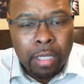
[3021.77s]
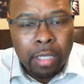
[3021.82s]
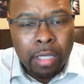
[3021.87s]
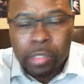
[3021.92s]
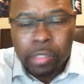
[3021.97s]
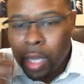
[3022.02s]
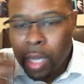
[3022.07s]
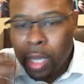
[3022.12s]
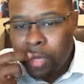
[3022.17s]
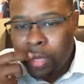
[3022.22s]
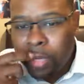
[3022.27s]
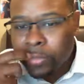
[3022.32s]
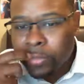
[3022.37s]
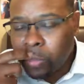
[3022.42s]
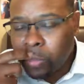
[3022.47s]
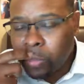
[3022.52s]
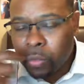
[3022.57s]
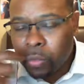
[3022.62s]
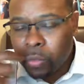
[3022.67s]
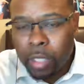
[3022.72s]
Sean Evans,
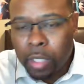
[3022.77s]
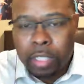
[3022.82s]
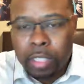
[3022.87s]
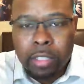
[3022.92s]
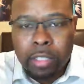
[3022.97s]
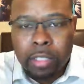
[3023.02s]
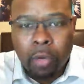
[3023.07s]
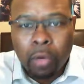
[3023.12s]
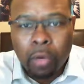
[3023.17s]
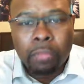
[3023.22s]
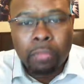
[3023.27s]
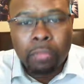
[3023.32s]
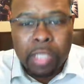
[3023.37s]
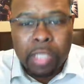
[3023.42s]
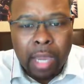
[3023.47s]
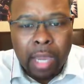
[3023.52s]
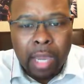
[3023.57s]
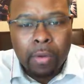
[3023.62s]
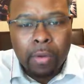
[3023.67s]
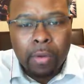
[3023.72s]
who does
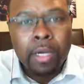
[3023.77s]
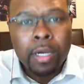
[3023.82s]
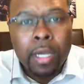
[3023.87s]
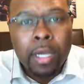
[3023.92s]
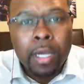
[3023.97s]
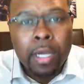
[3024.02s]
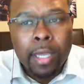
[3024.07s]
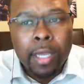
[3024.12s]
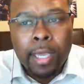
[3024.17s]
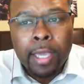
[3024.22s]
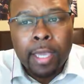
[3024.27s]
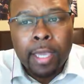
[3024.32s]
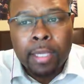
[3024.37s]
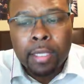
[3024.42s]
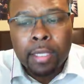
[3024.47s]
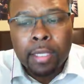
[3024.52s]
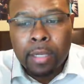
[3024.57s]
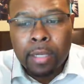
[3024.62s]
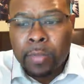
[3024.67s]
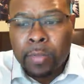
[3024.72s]
OMG Hour,
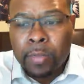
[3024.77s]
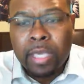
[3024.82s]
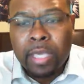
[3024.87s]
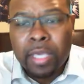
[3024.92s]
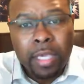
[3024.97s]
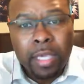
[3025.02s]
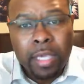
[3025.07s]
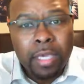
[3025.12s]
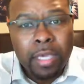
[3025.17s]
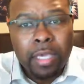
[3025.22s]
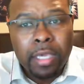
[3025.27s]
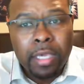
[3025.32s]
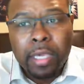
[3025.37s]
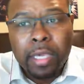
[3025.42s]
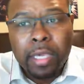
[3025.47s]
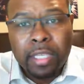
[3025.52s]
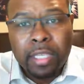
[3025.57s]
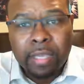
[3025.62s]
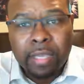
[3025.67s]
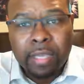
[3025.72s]
and he
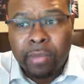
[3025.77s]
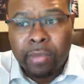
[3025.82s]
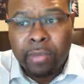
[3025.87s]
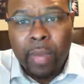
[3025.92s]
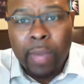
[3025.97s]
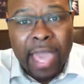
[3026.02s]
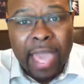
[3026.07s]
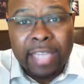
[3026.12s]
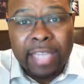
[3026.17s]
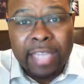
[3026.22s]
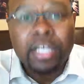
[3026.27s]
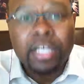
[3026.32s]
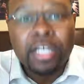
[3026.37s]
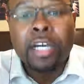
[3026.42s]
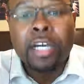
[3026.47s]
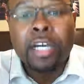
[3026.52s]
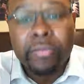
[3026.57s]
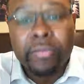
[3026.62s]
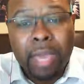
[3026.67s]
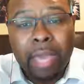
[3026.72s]
is giving away a
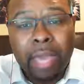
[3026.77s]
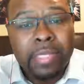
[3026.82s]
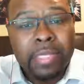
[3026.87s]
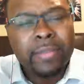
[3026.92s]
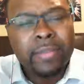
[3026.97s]
ton of games.